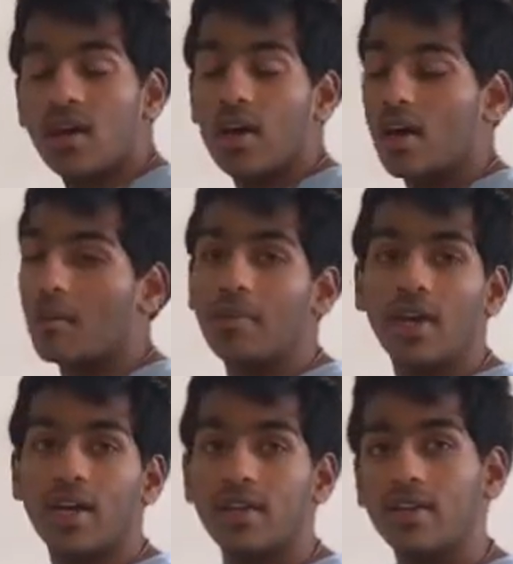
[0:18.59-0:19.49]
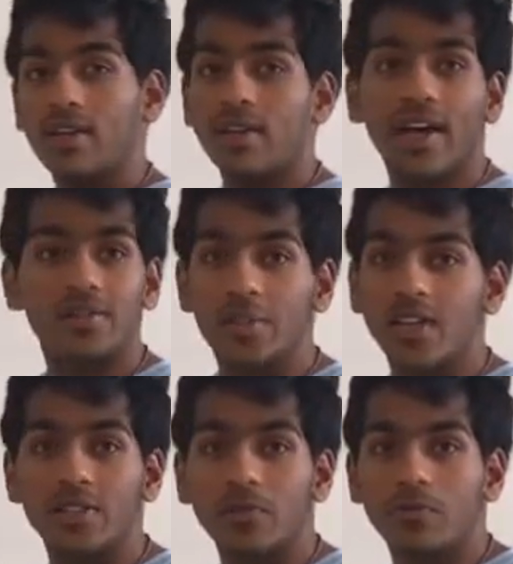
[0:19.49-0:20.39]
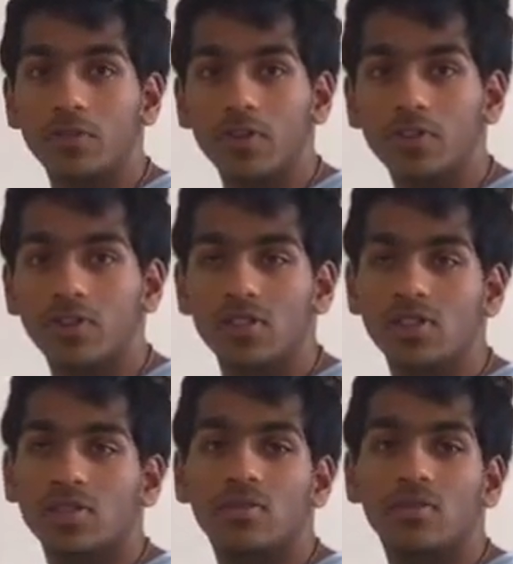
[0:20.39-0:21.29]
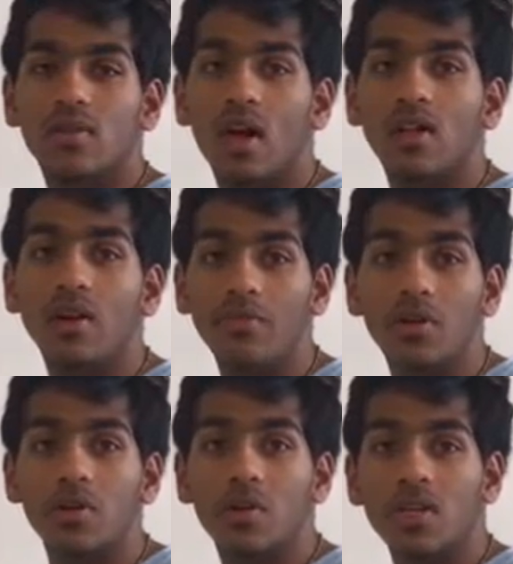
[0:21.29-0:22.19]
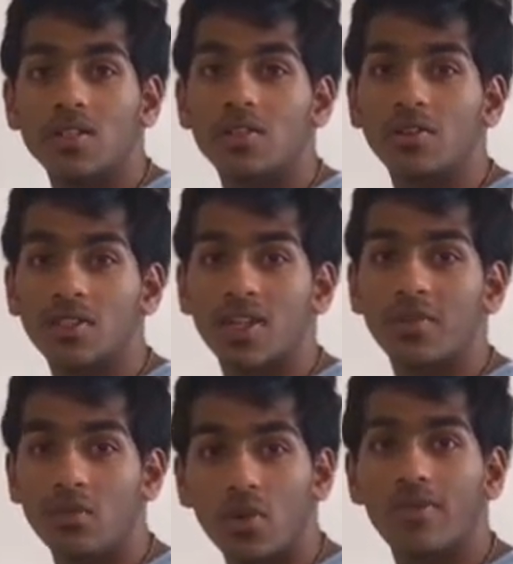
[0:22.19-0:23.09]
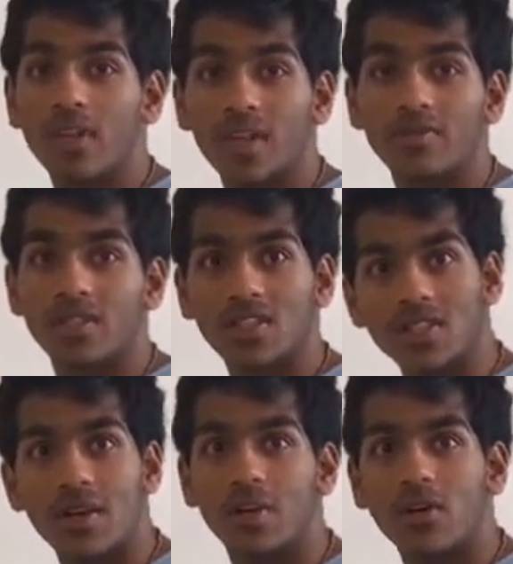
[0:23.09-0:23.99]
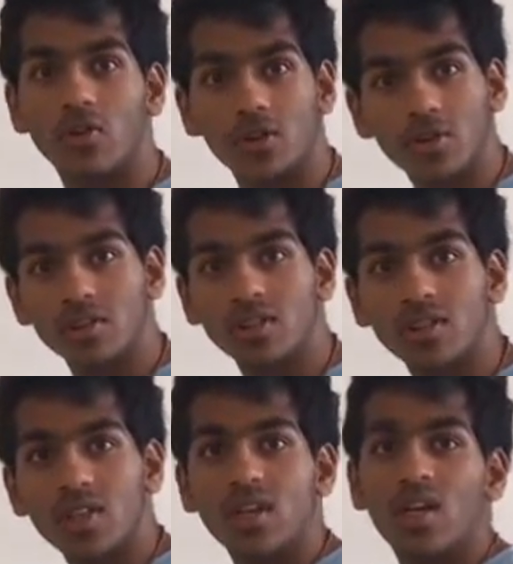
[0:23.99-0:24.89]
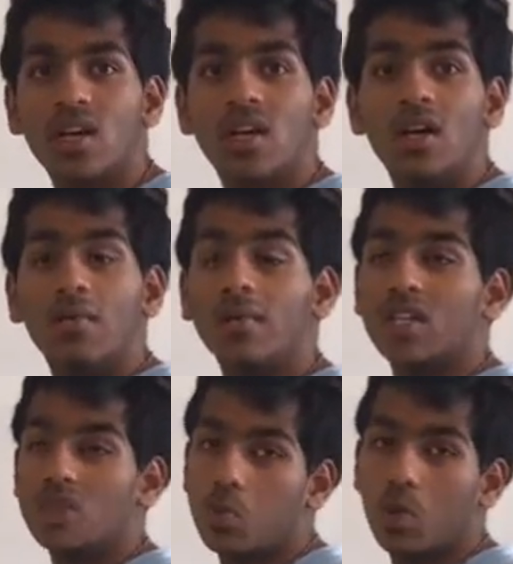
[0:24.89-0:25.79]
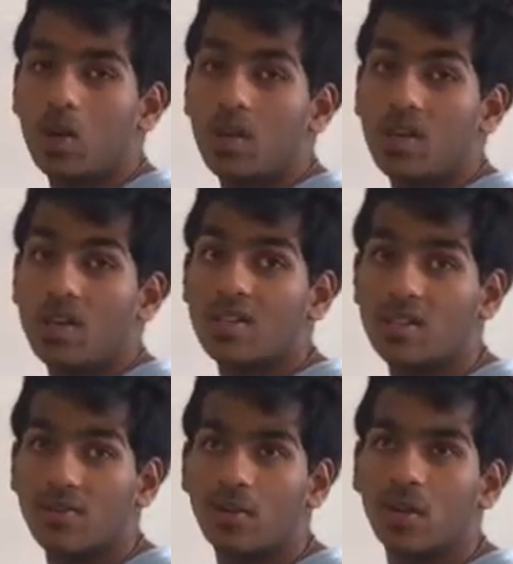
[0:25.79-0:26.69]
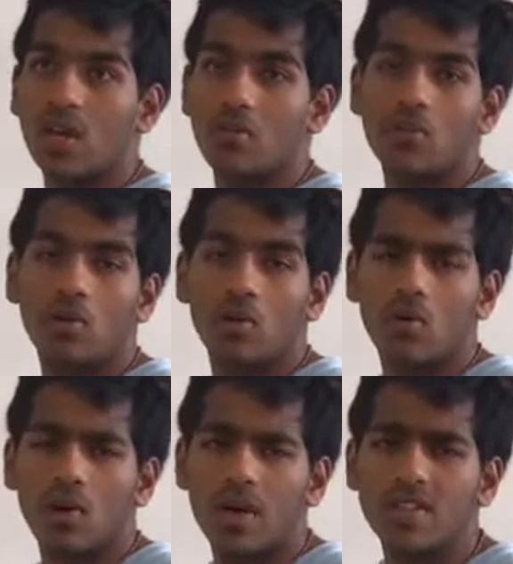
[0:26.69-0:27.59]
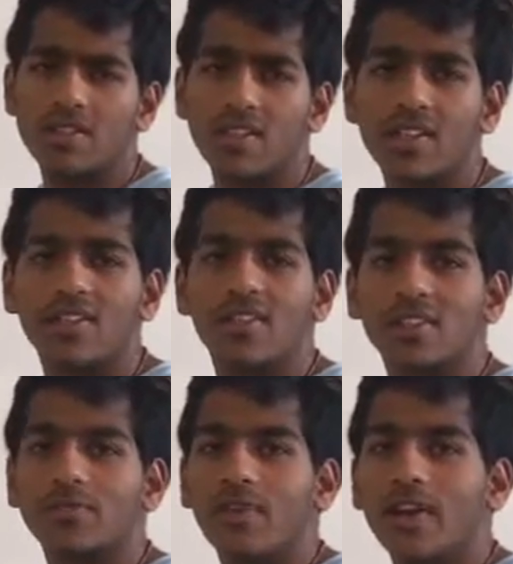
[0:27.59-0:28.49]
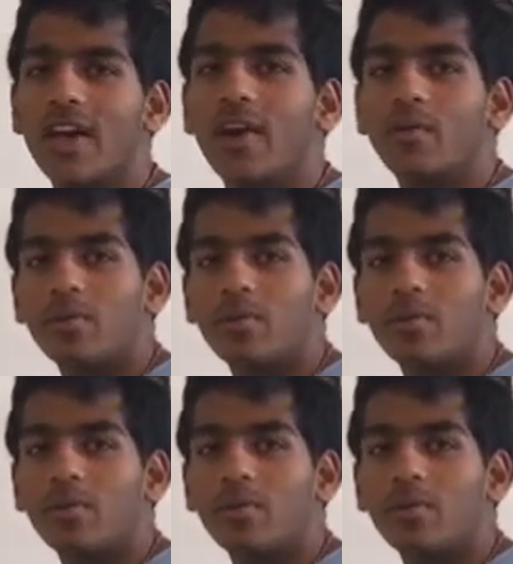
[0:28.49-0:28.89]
Oh man, exponential functions, I love you, because you're the same derivatives and the same integrals. But this one is a different game, or is it? Let's find out.